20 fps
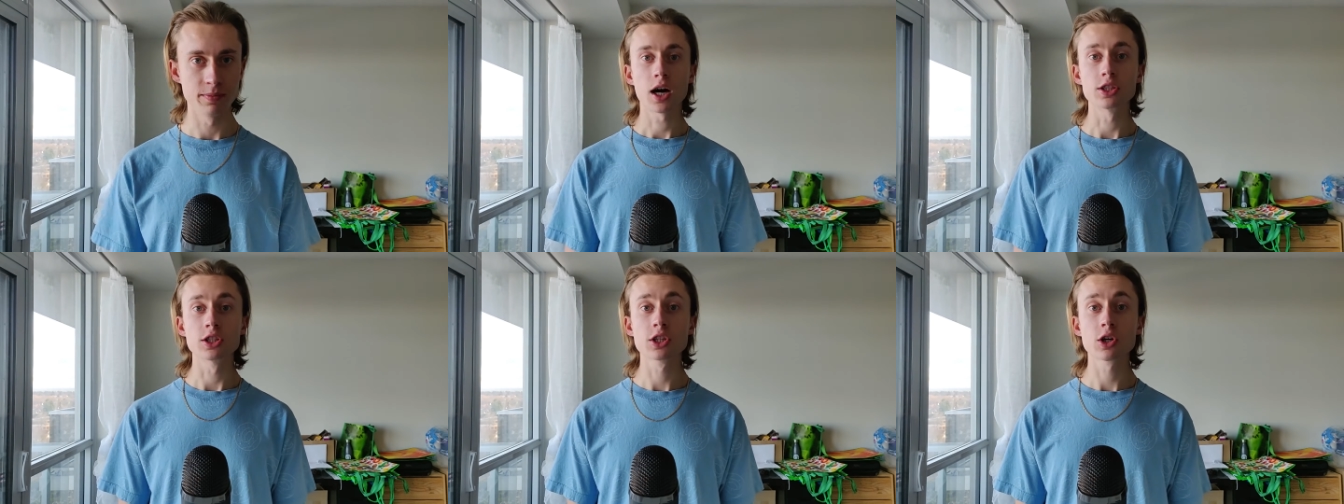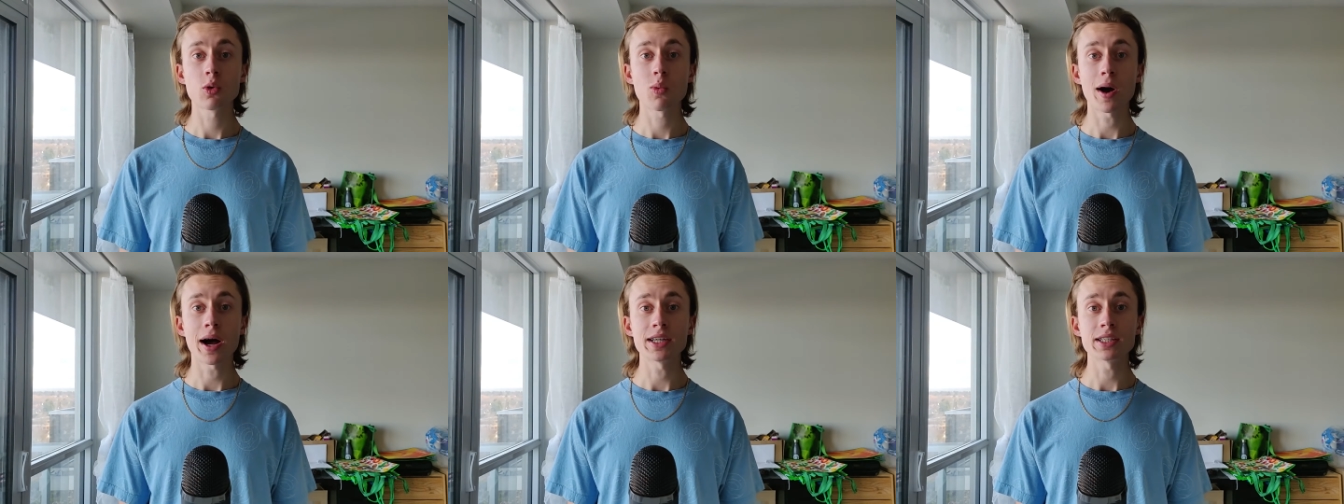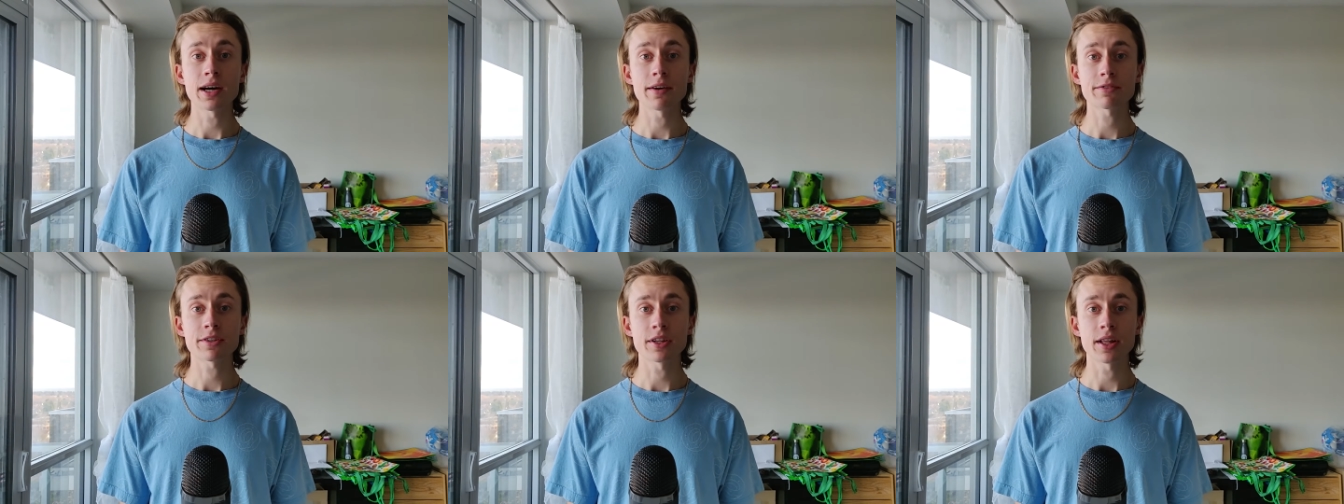A little while
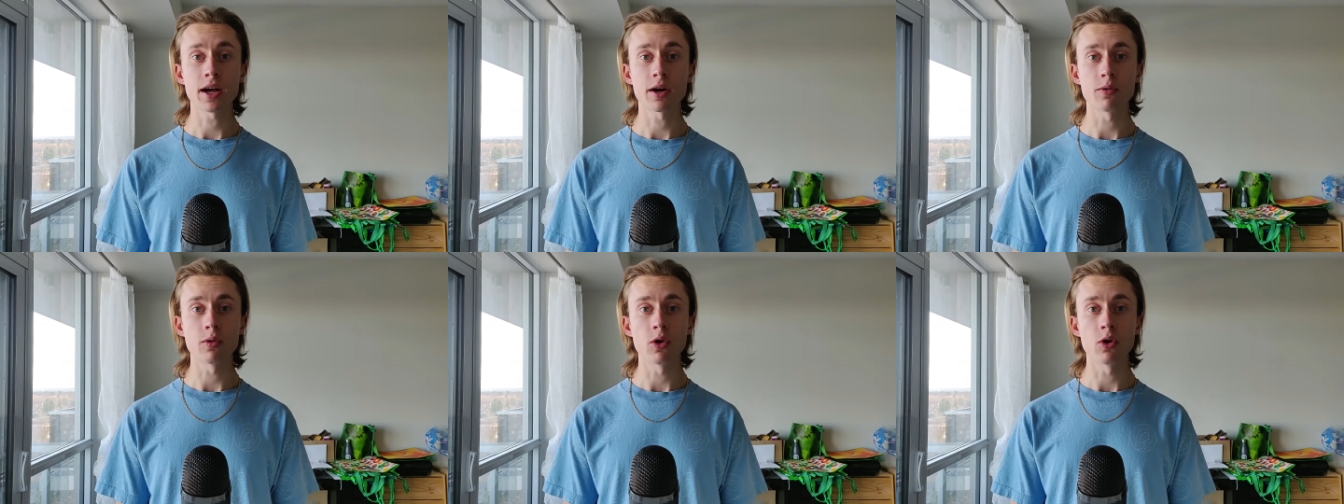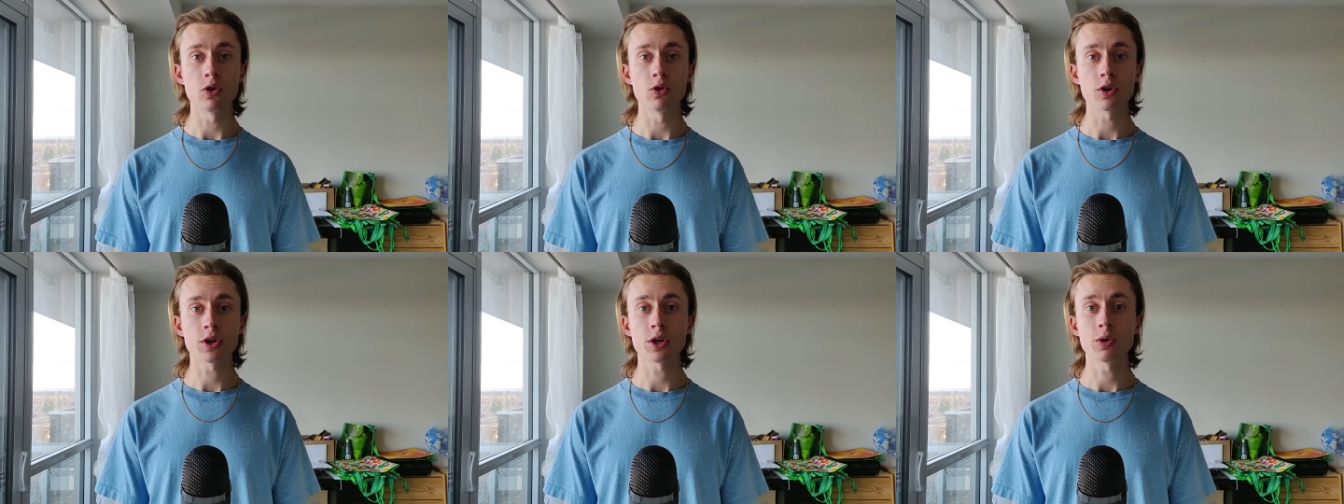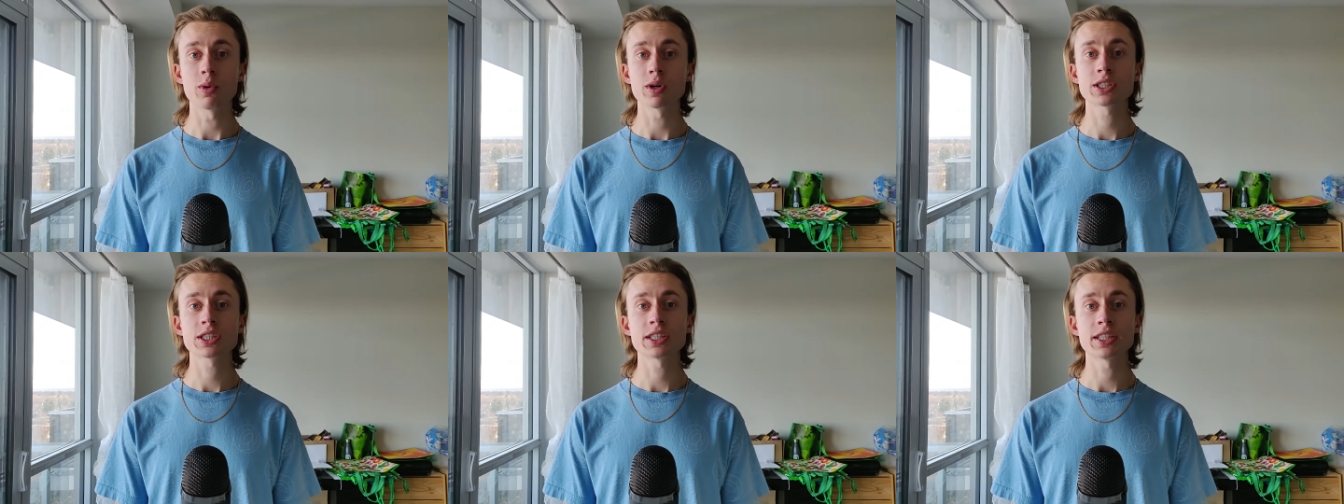after that role, he
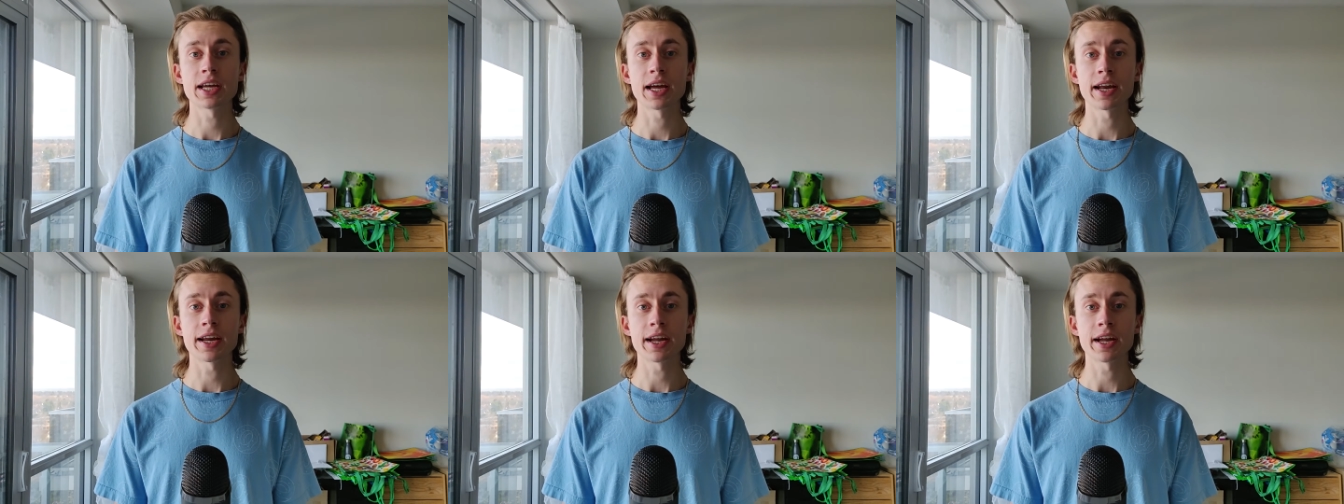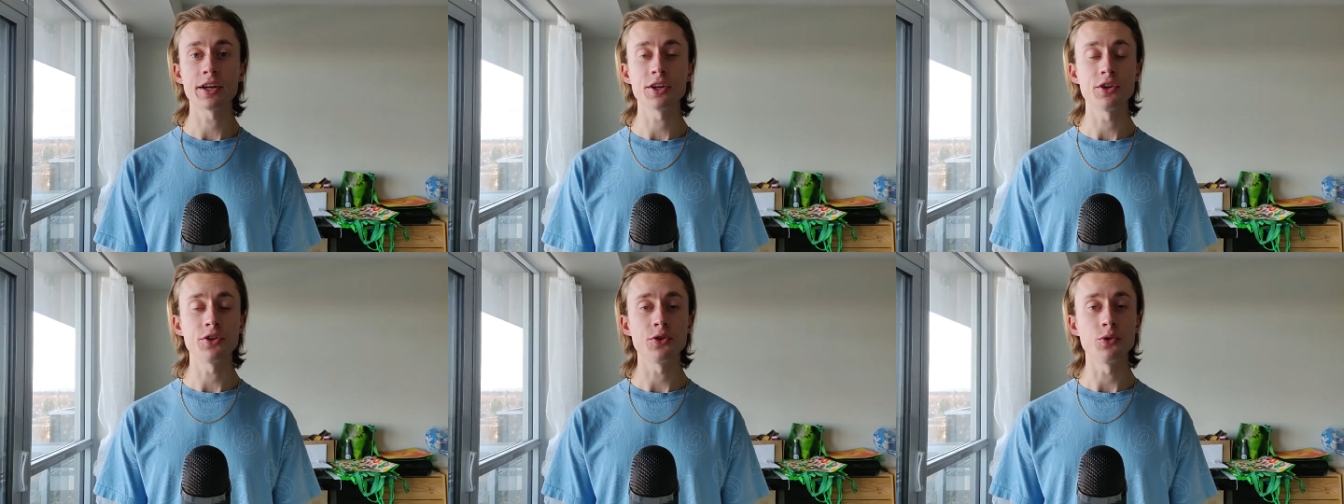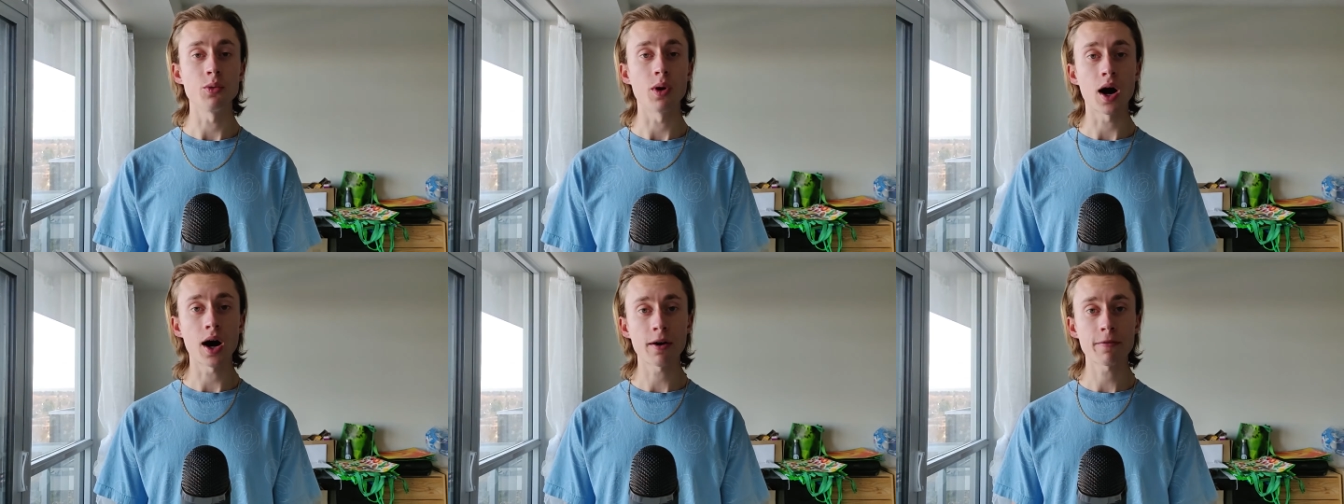wasn't getting any
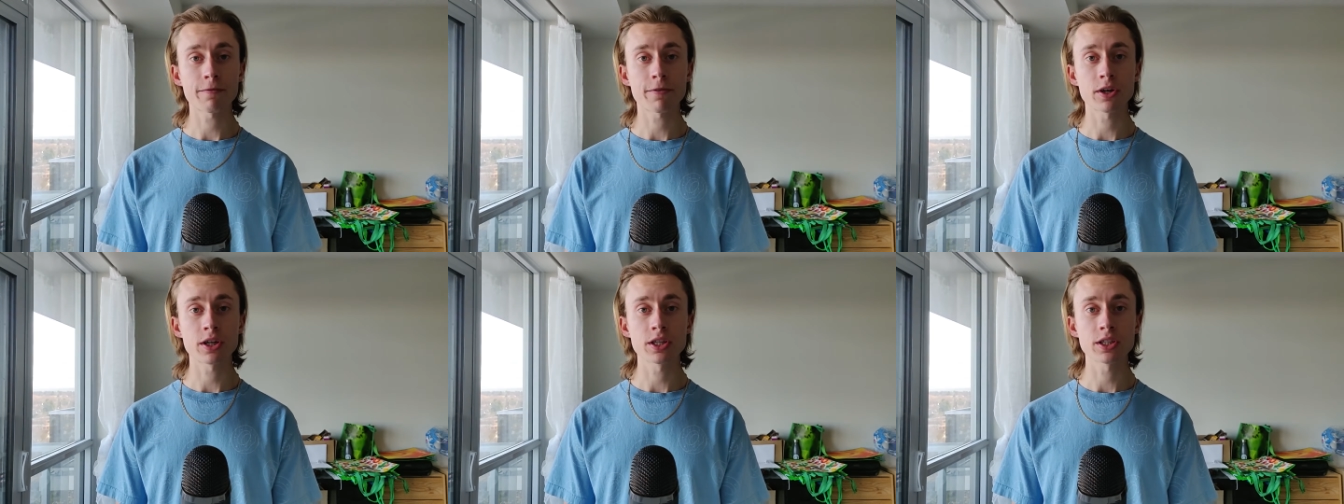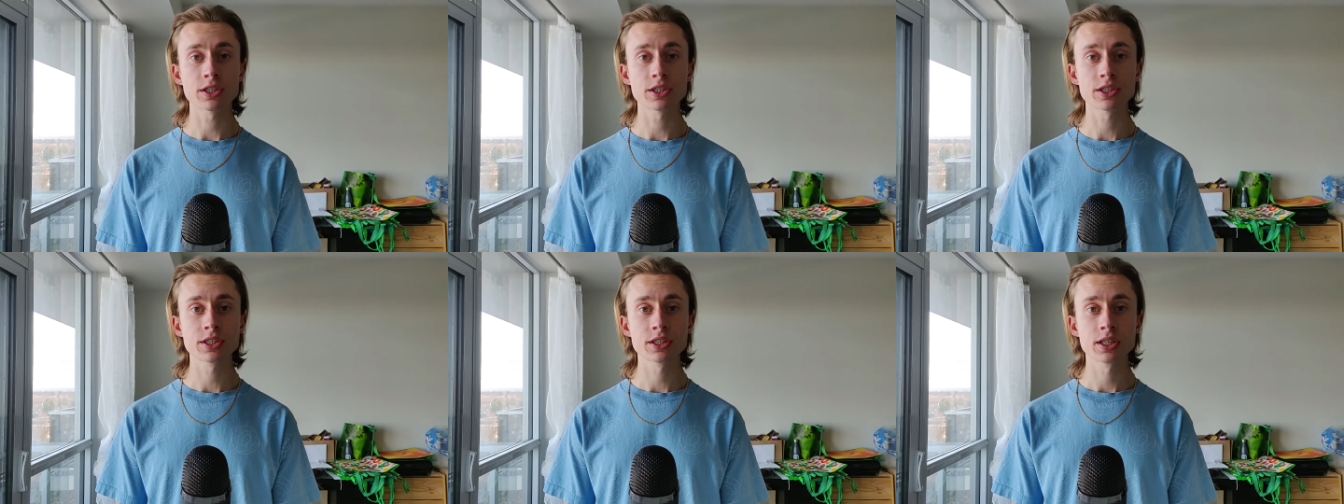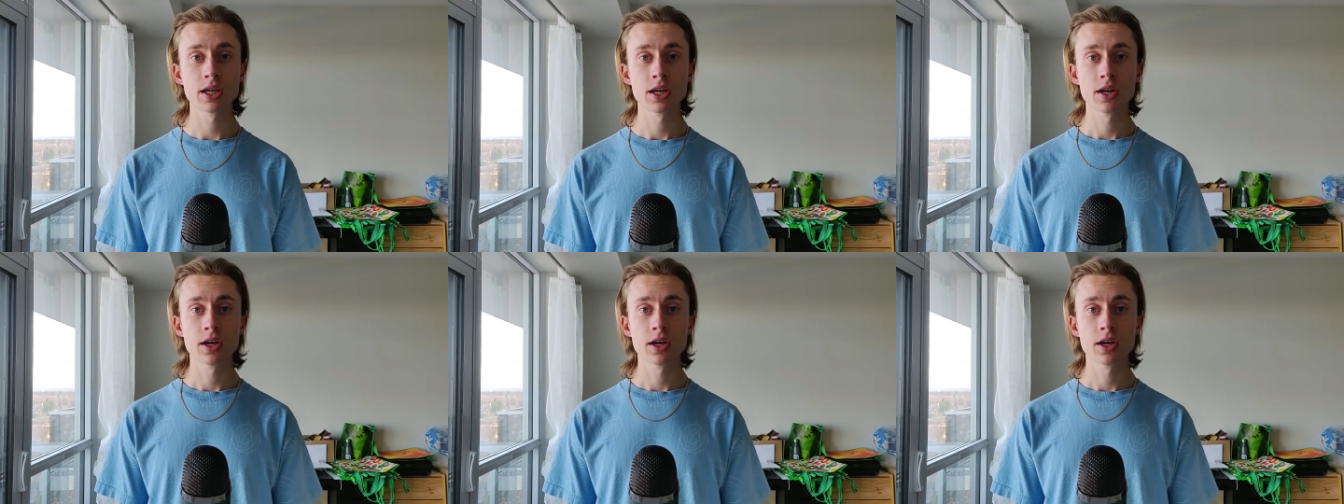new offers.